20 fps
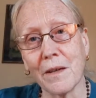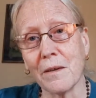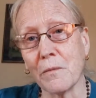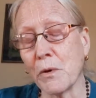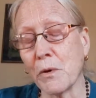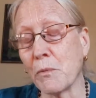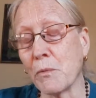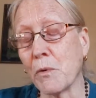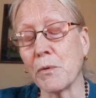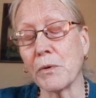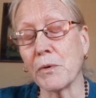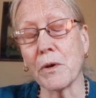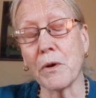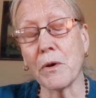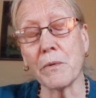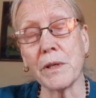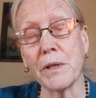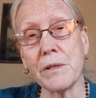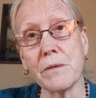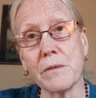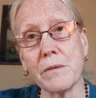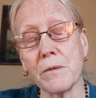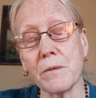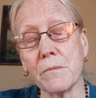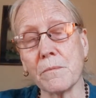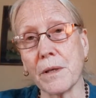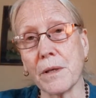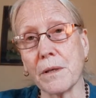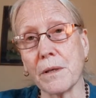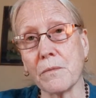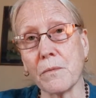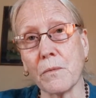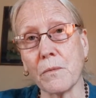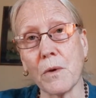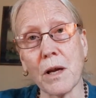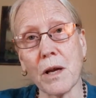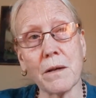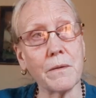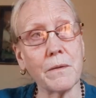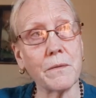We won't go into it, but
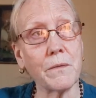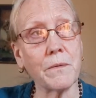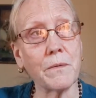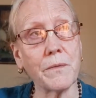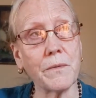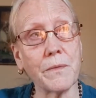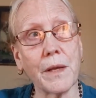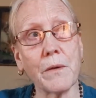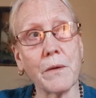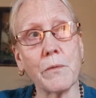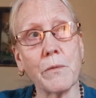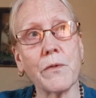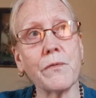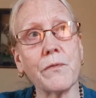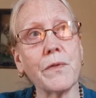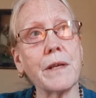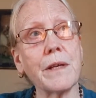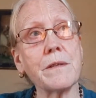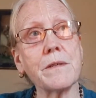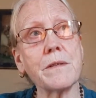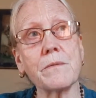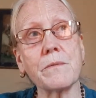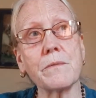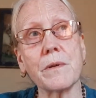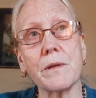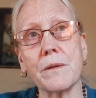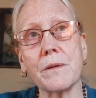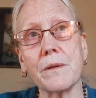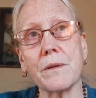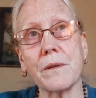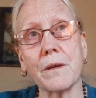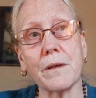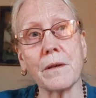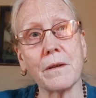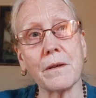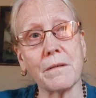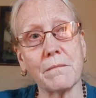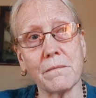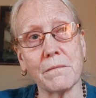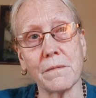wow, they were faced with
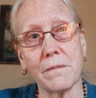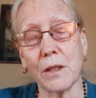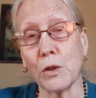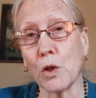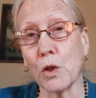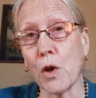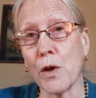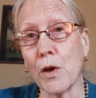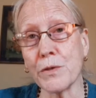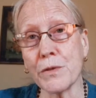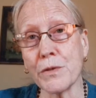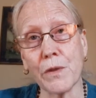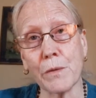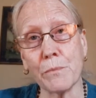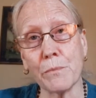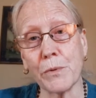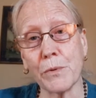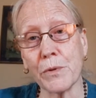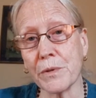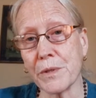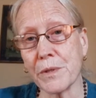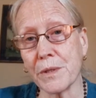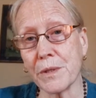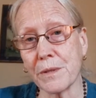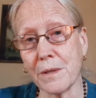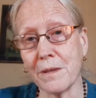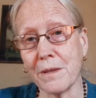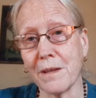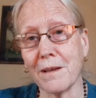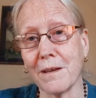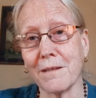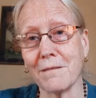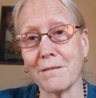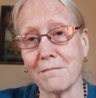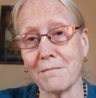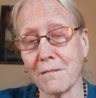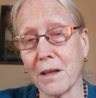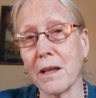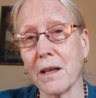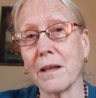the loss of the books, and then
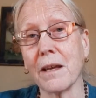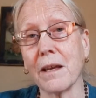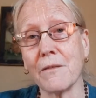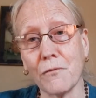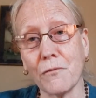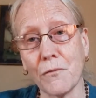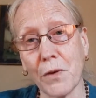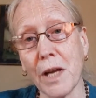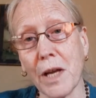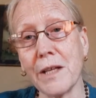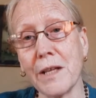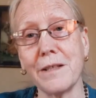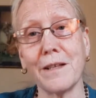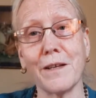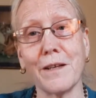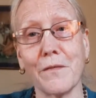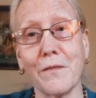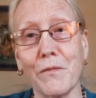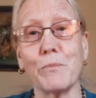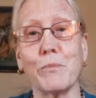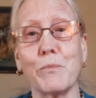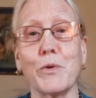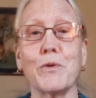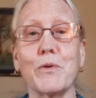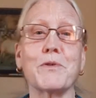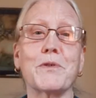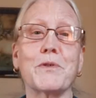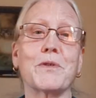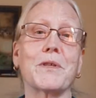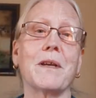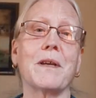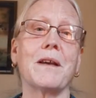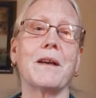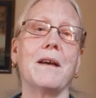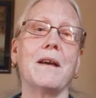again, finding of the books.